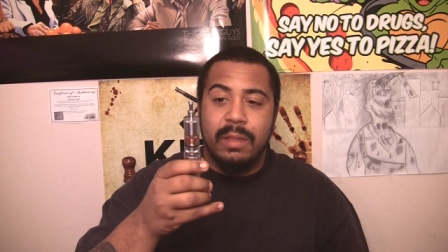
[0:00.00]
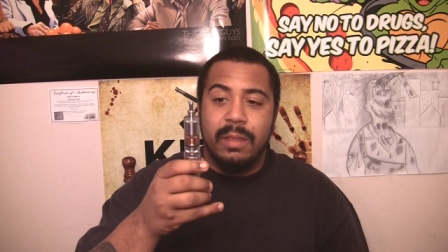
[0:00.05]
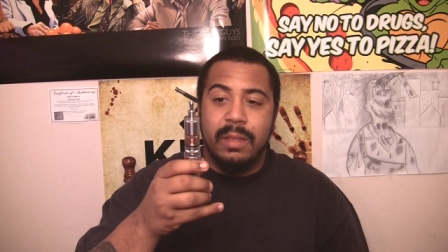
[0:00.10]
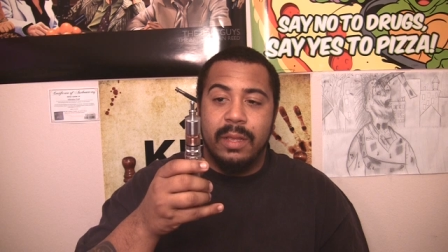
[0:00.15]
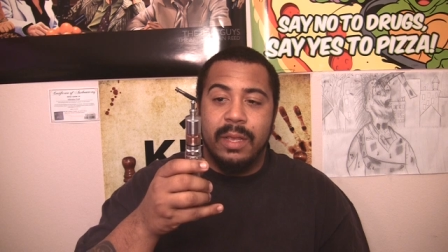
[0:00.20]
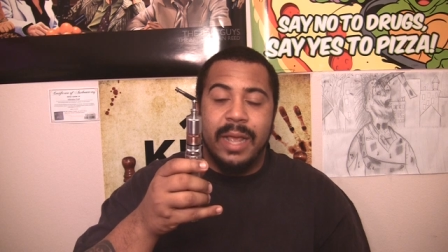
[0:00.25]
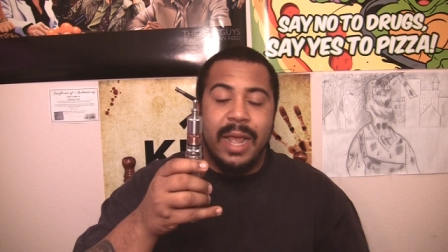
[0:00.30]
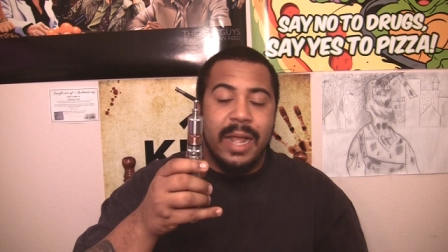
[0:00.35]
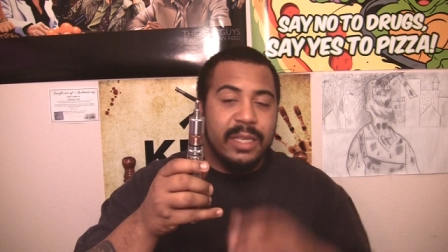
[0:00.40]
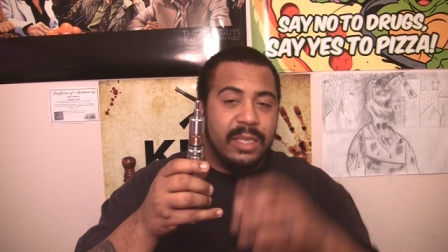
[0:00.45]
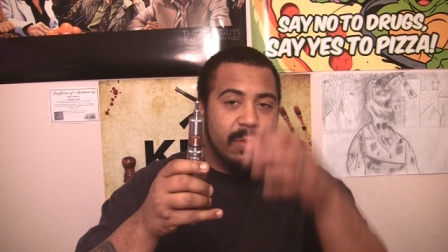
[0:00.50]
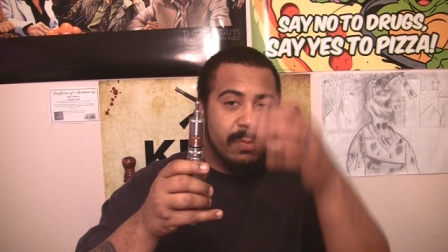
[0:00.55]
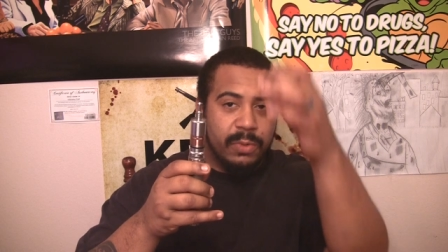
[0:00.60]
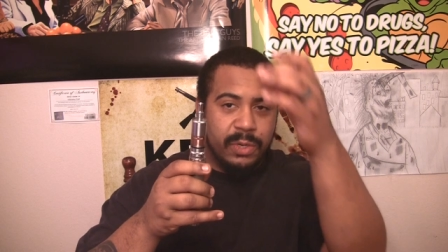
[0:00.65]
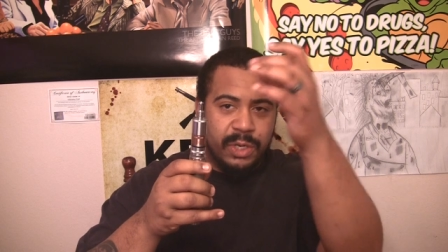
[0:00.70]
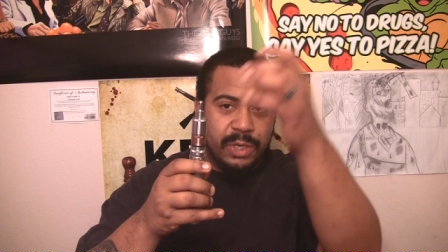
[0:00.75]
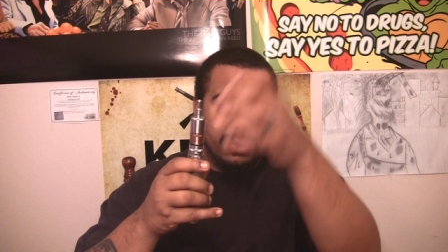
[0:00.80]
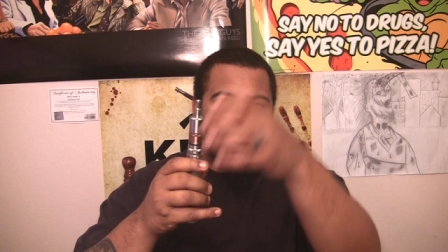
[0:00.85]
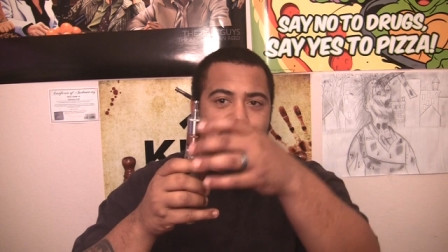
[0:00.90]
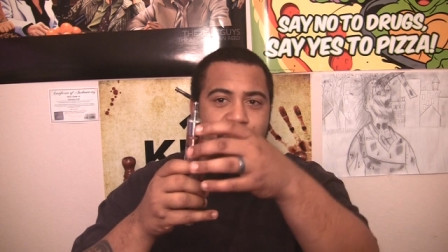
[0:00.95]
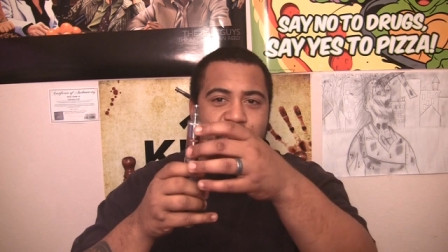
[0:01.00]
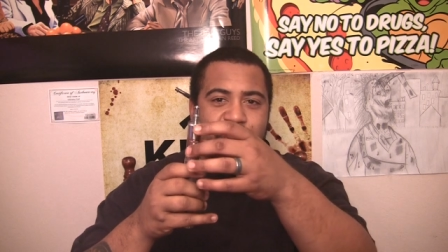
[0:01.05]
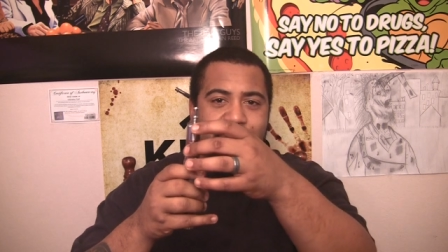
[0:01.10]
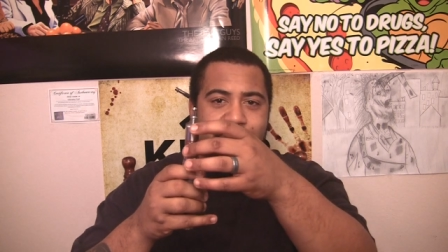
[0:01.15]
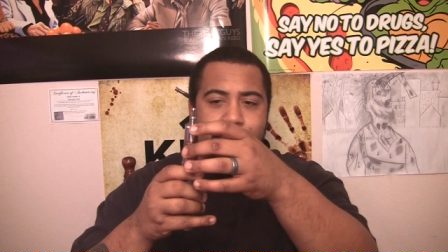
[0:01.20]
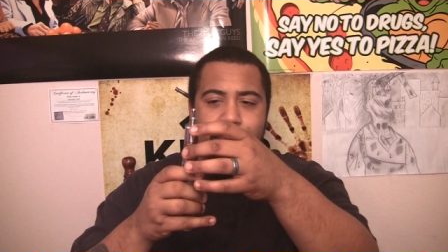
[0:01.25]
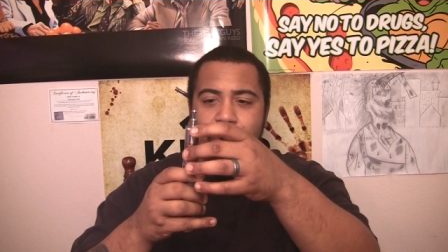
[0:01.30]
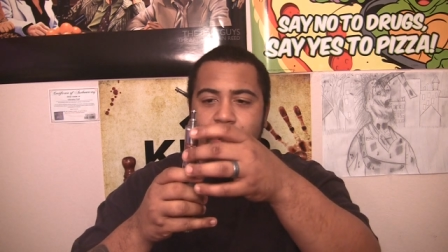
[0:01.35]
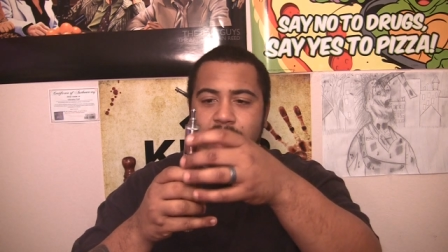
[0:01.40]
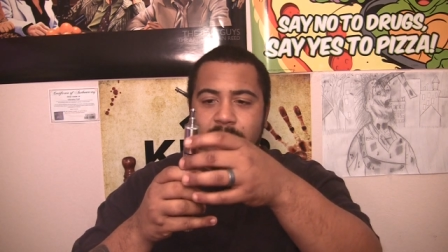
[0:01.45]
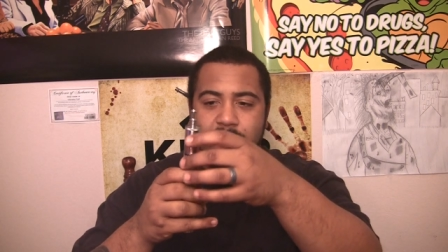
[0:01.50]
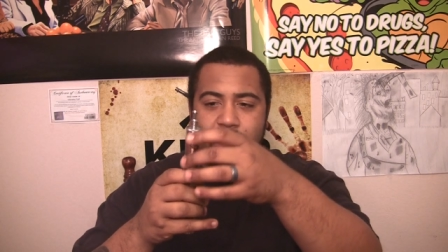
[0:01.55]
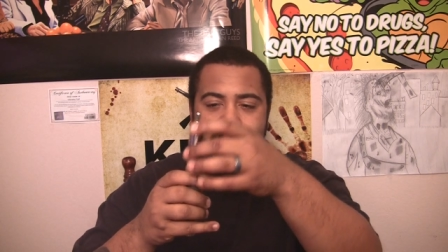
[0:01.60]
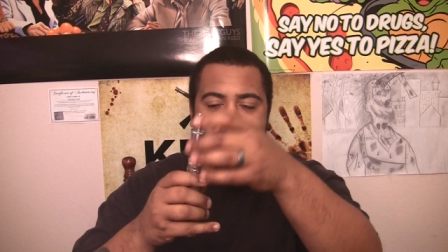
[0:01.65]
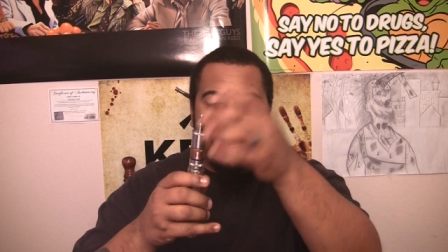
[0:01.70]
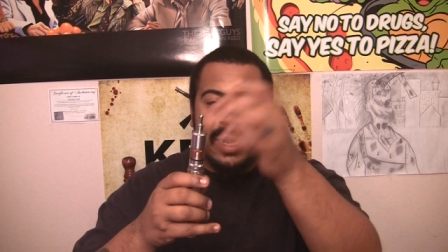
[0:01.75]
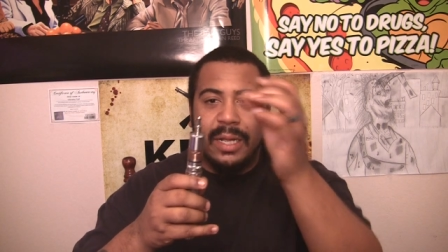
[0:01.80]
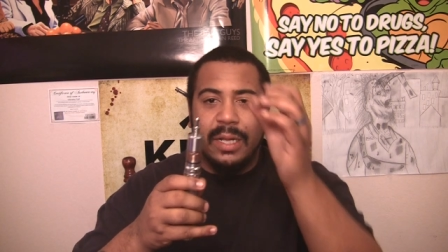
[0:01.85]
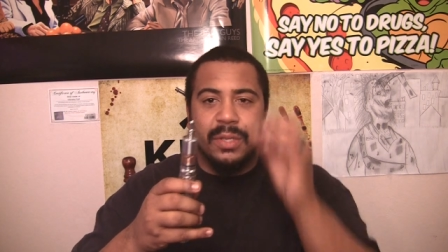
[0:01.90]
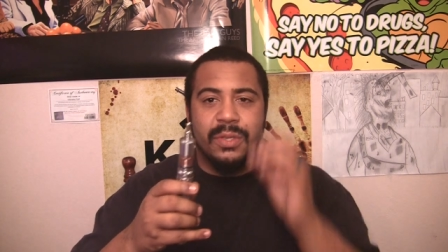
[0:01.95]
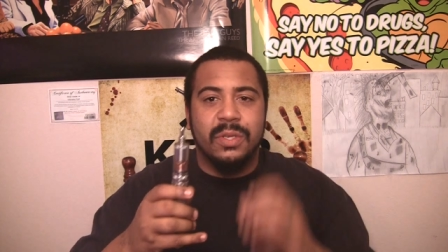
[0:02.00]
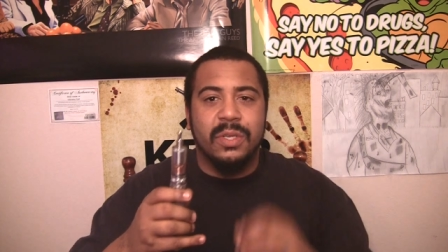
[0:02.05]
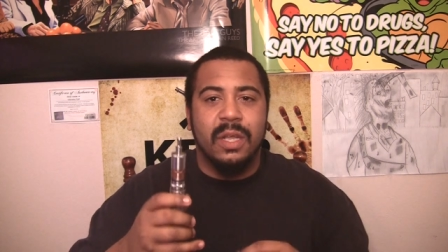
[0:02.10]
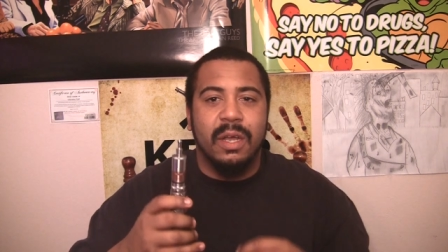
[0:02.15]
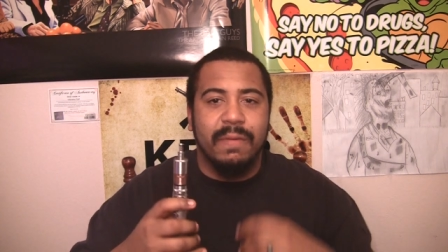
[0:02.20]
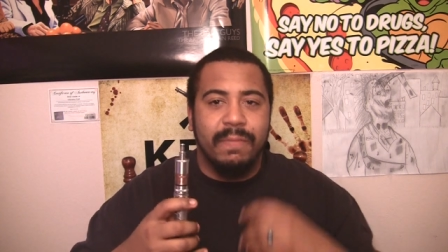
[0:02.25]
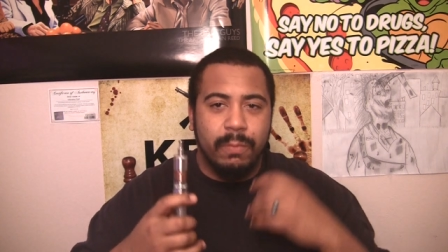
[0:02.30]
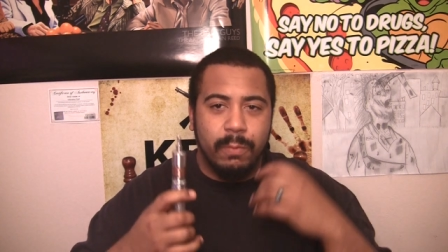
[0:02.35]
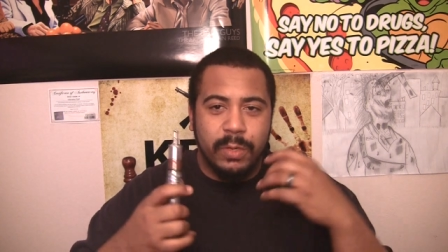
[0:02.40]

it has a reduced chamber and all that good stuff,